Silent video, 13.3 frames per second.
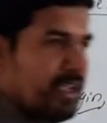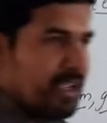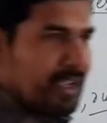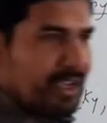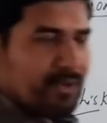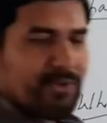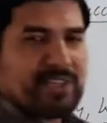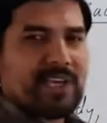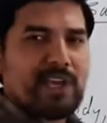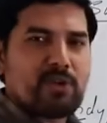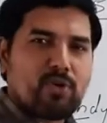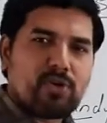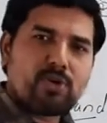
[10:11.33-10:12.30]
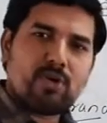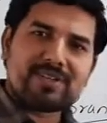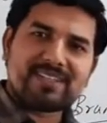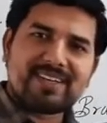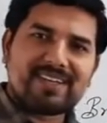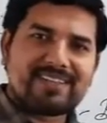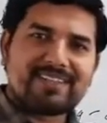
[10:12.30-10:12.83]
Even the alcohol
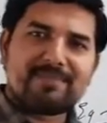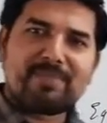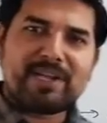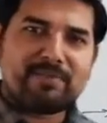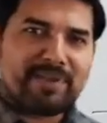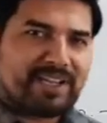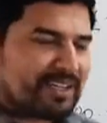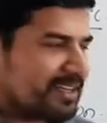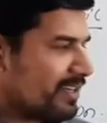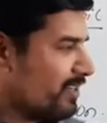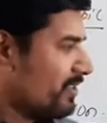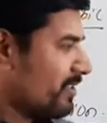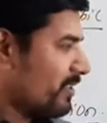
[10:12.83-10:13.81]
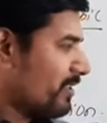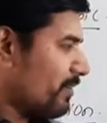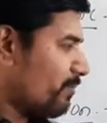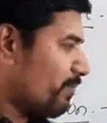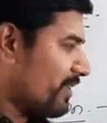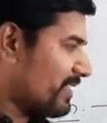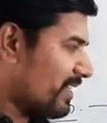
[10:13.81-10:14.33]
concentration might be increased,
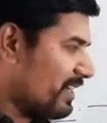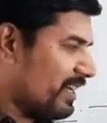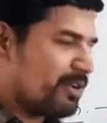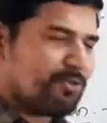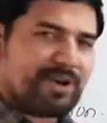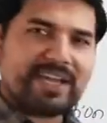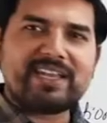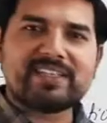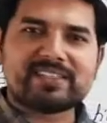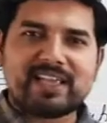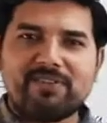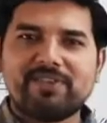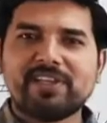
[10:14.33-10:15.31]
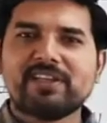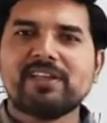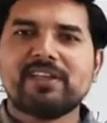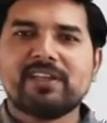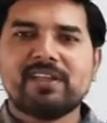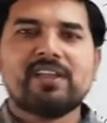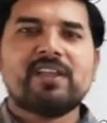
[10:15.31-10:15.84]
but generally wine is having
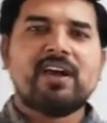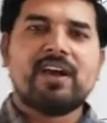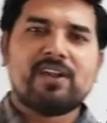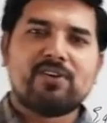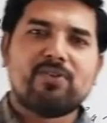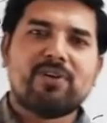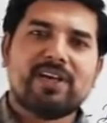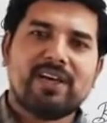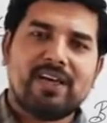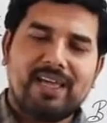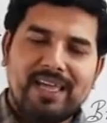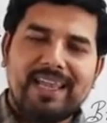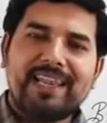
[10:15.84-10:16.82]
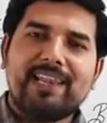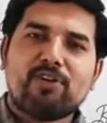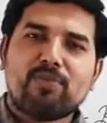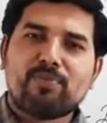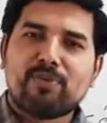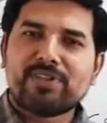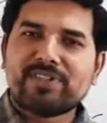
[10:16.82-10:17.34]
around
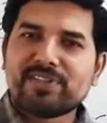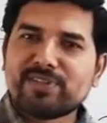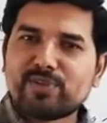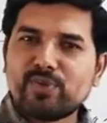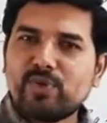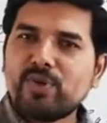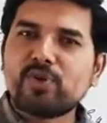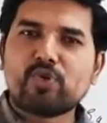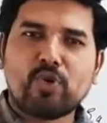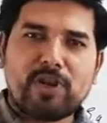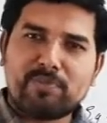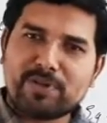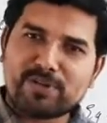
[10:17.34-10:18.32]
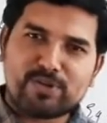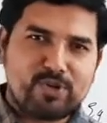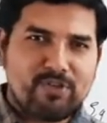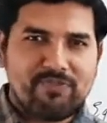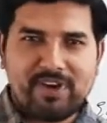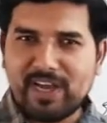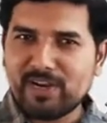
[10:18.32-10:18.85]
11.6 to 12%
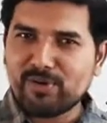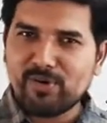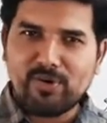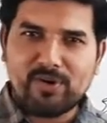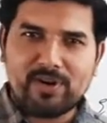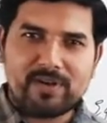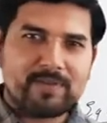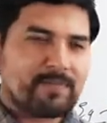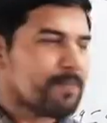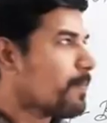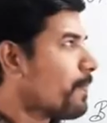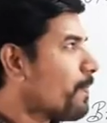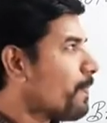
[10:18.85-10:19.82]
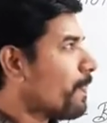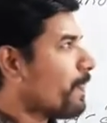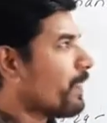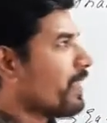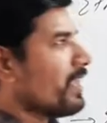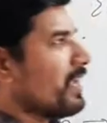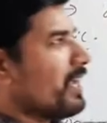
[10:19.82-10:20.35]
of alcohol.
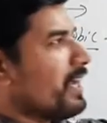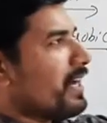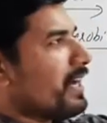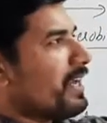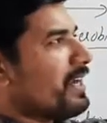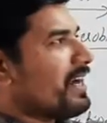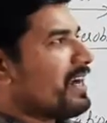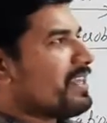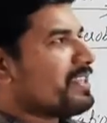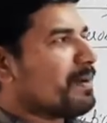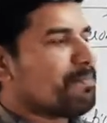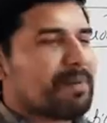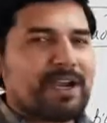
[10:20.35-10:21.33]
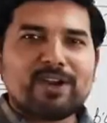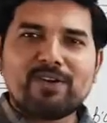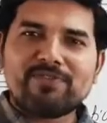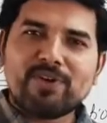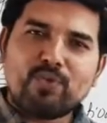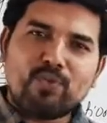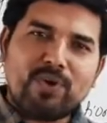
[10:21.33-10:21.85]
Regarding the part
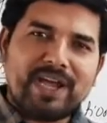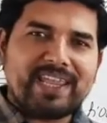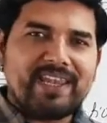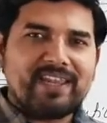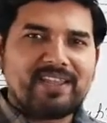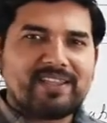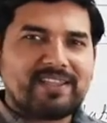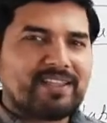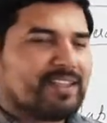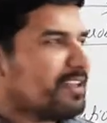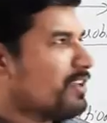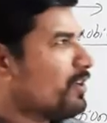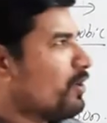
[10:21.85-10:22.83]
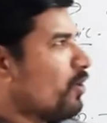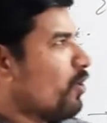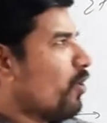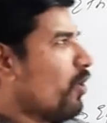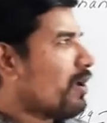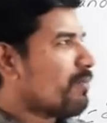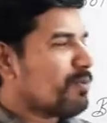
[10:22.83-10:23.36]
of the wine,
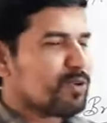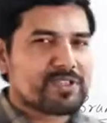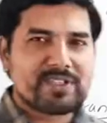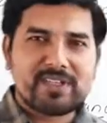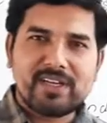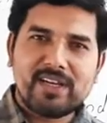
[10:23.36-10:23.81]
almost